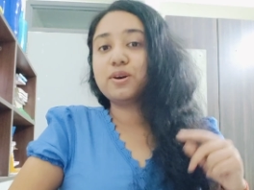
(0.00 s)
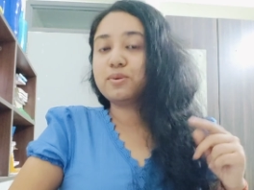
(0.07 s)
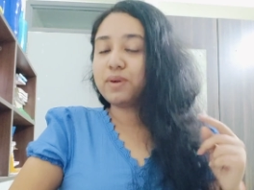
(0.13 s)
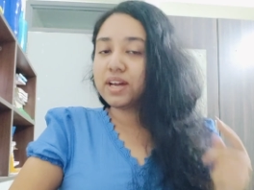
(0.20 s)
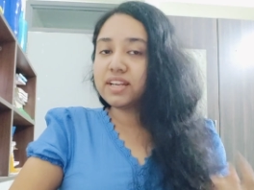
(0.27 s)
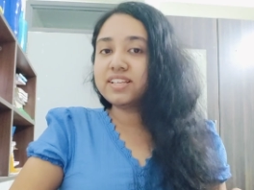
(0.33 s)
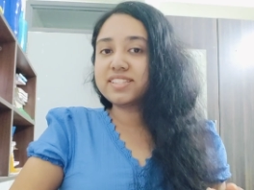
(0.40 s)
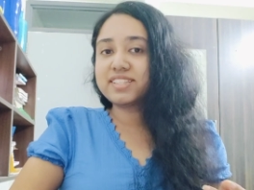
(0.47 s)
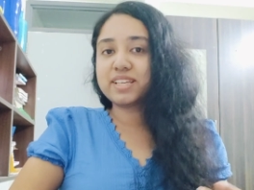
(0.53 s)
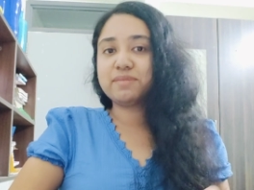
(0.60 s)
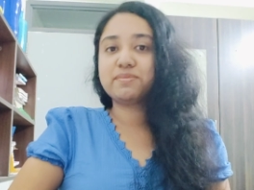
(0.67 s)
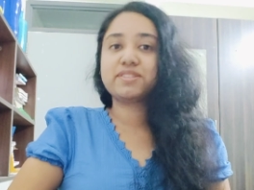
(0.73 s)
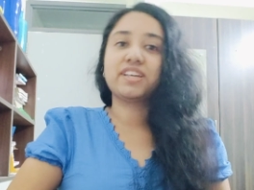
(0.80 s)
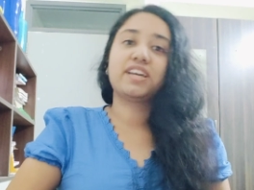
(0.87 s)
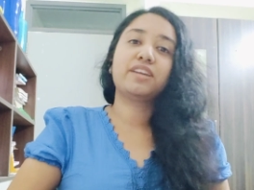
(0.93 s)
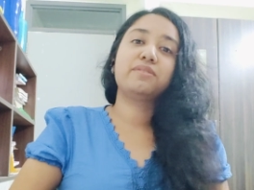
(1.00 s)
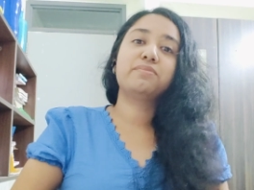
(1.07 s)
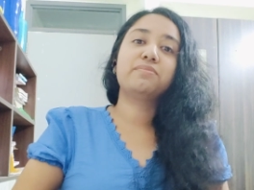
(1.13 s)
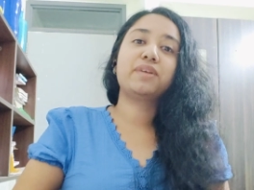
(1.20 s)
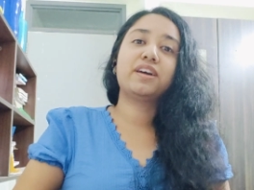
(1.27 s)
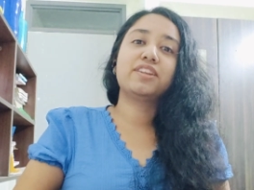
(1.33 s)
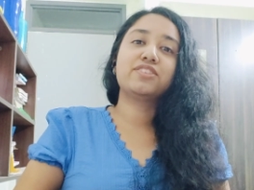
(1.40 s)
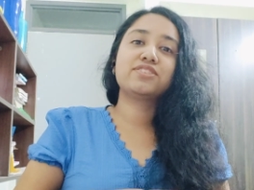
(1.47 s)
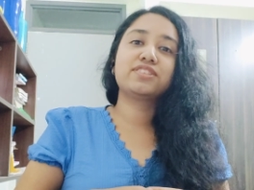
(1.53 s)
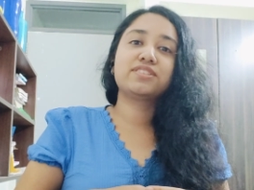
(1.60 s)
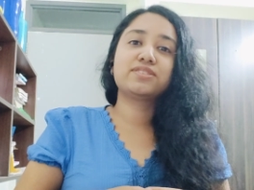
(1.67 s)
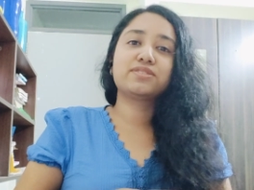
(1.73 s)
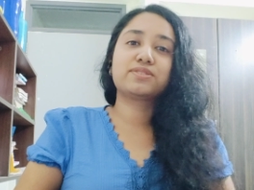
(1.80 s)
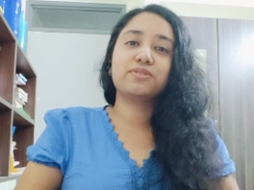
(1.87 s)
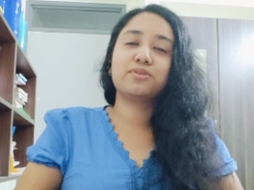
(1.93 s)
while at the same time managing
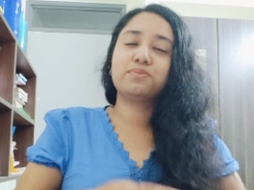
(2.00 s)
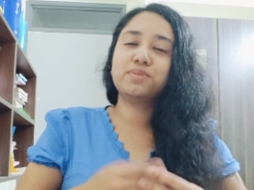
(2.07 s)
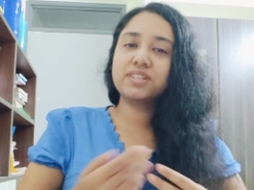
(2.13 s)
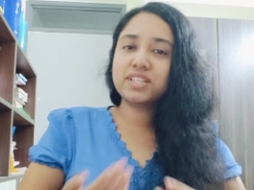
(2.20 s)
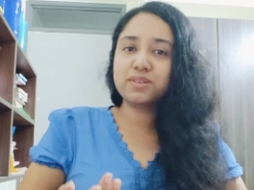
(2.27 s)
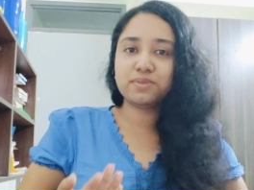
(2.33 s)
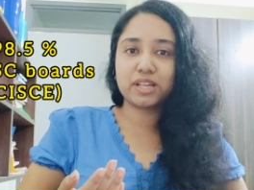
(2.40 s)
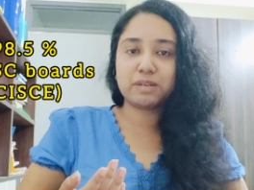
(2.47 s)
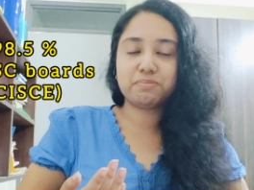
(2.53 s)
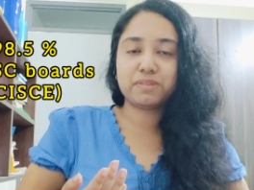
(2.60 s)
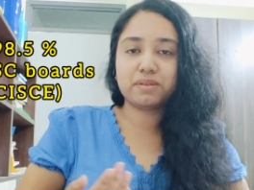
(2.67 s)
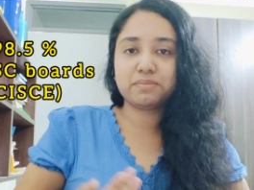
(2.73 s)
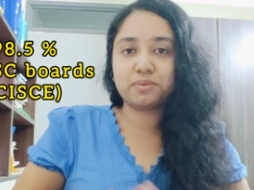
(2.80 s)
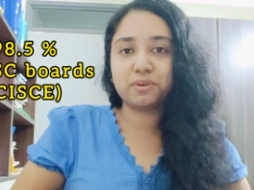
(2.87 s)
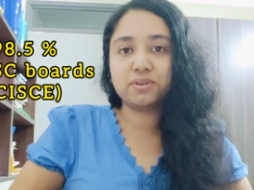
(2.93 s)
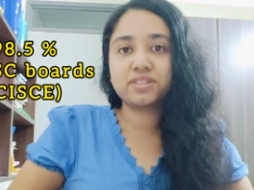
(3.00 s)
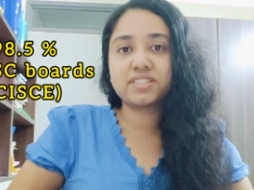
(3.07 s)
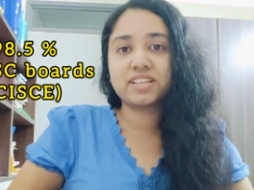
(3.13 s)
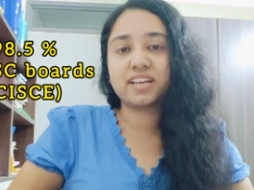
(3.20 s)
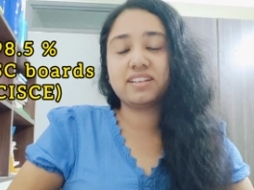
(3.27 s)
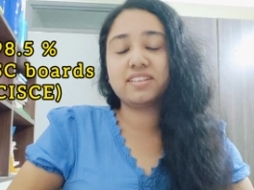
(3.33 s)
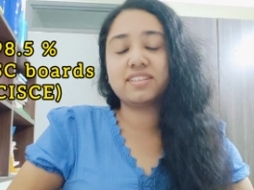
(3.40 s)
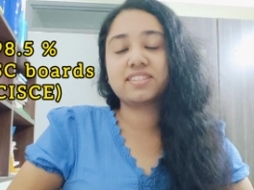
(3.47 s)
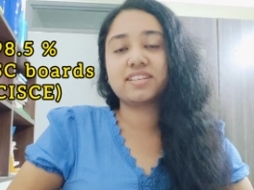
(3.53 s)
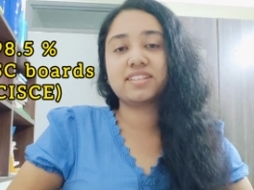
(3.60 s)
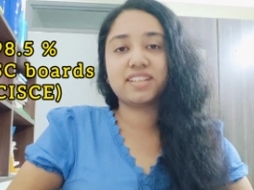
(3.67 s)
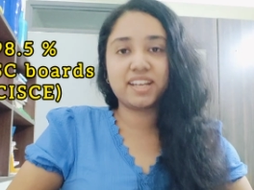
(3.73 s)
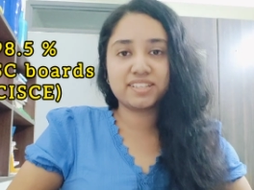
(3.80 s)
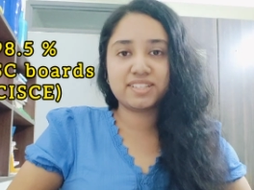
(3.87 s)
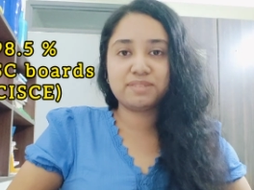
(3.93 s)
to score pretty well in my boards, that is a
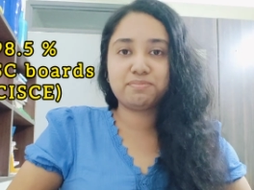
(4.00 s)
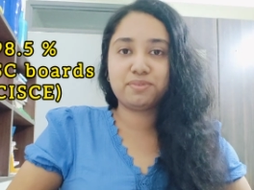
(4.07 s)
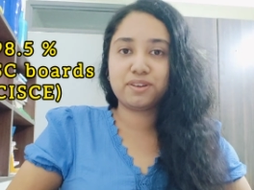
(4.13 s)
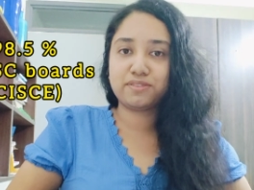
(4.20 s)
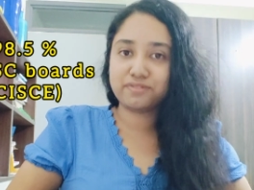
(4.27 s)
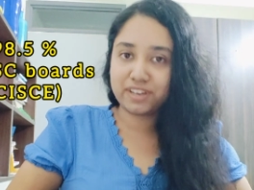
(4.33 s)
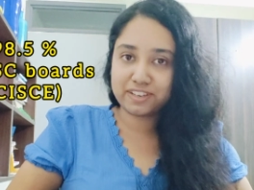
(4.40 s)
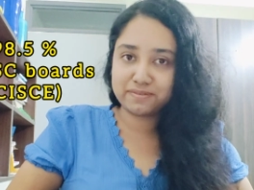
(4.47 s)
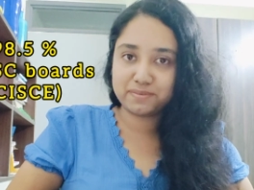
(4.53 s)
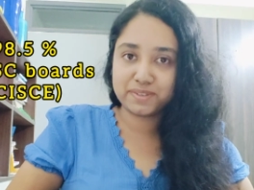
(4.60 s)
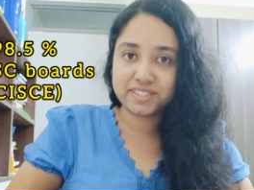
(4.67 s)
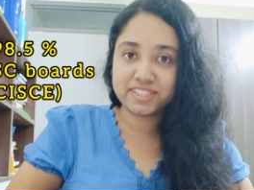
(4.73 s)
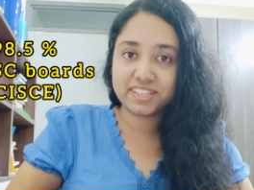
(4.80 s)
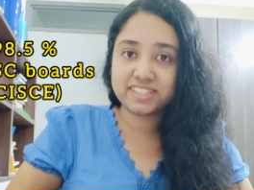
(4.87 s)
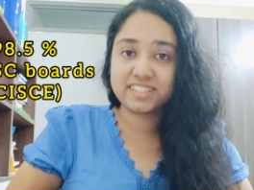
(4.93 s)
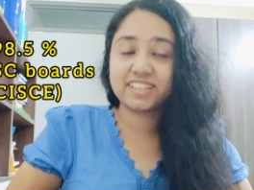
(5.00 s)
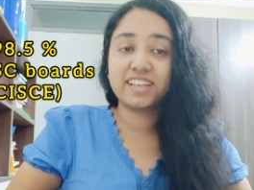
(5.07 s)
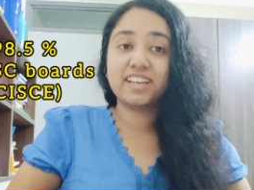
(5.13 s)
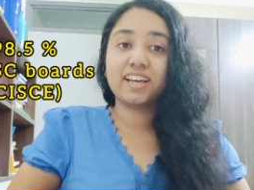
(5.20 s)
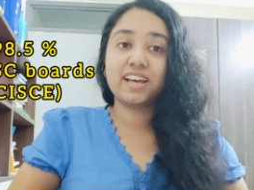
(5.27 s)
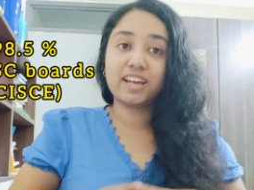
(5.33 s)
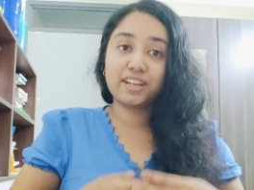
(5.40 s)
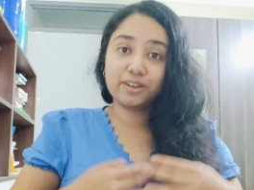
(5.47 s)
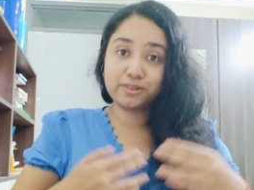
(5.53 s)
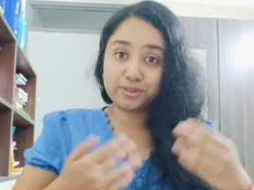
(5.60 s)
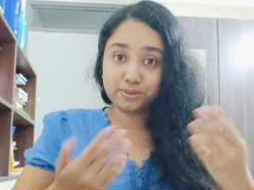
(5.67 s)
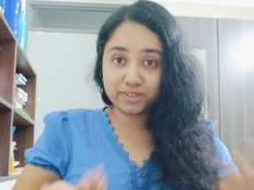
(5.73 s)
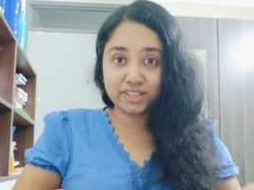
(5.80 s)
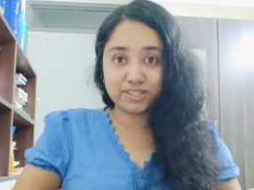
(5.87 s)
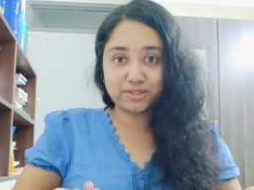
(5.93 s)
98.5%, and how
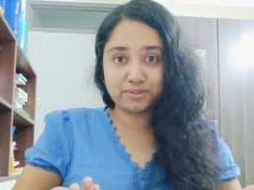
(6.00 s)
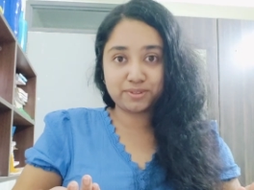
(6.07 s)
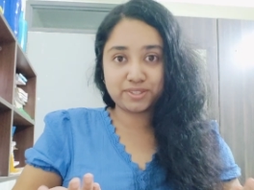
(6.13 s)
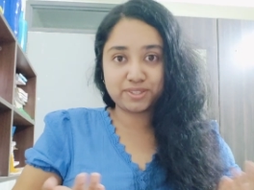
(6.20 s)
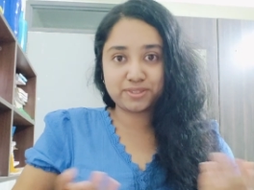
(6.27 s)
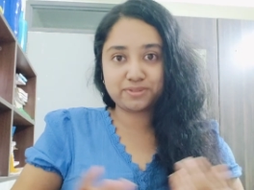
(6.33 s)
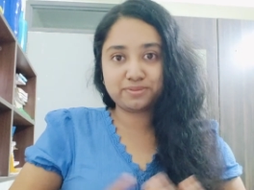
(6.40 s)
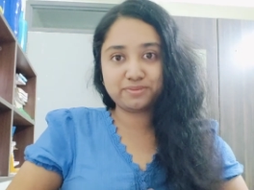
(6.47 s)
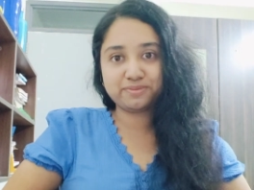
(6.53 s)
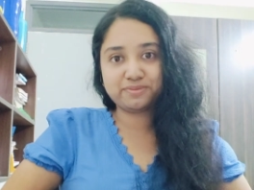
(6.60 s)
you can do it too.